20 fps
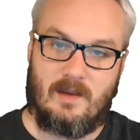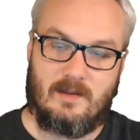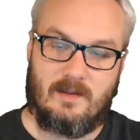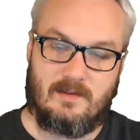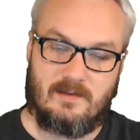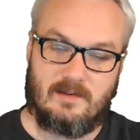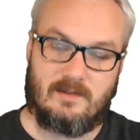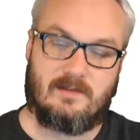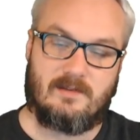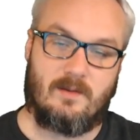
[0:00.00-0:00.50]

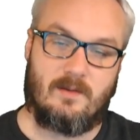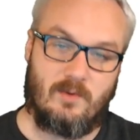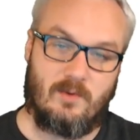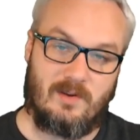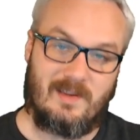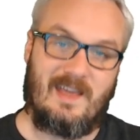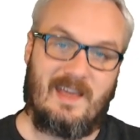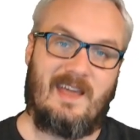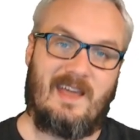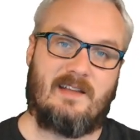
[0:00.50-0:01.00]
until
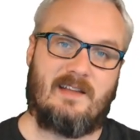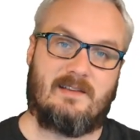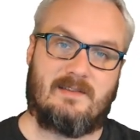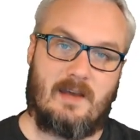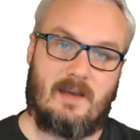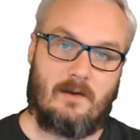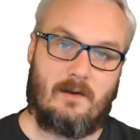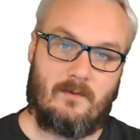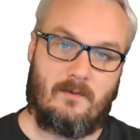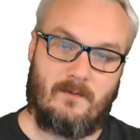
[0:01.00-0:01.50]
someone can't
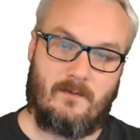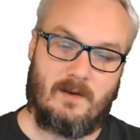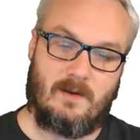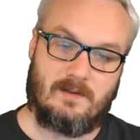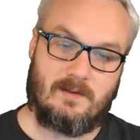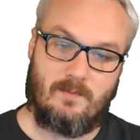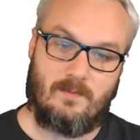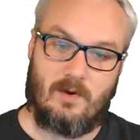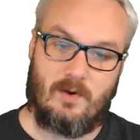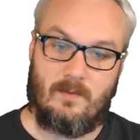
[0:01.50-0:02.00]

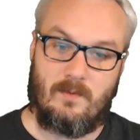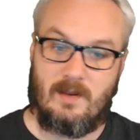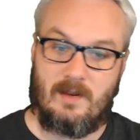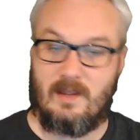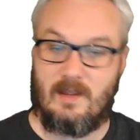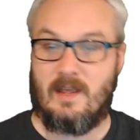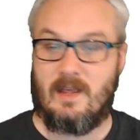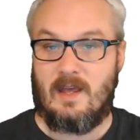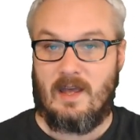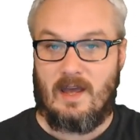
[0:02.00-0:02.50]
sacrifice a
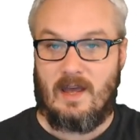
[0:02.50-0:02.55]
permanent,